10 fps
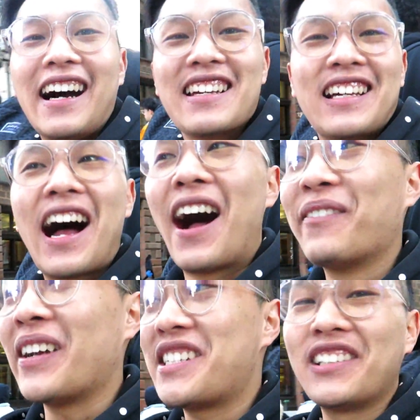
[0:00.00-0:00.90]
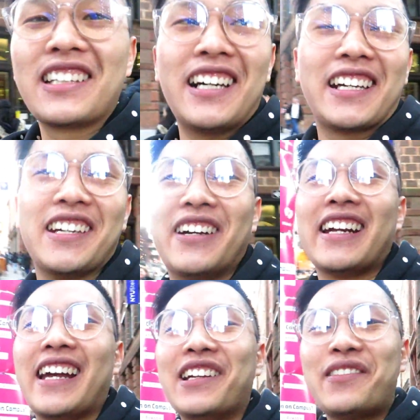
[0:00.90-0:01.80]
guys, I'm catching on Kak here,
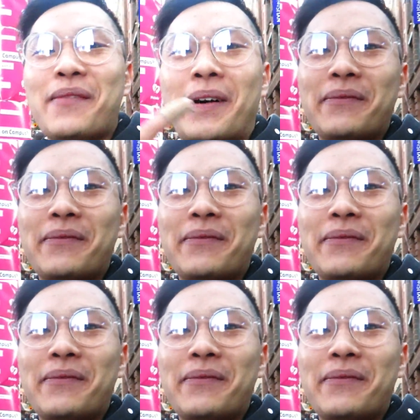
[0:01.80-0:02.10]
right? And look what I'm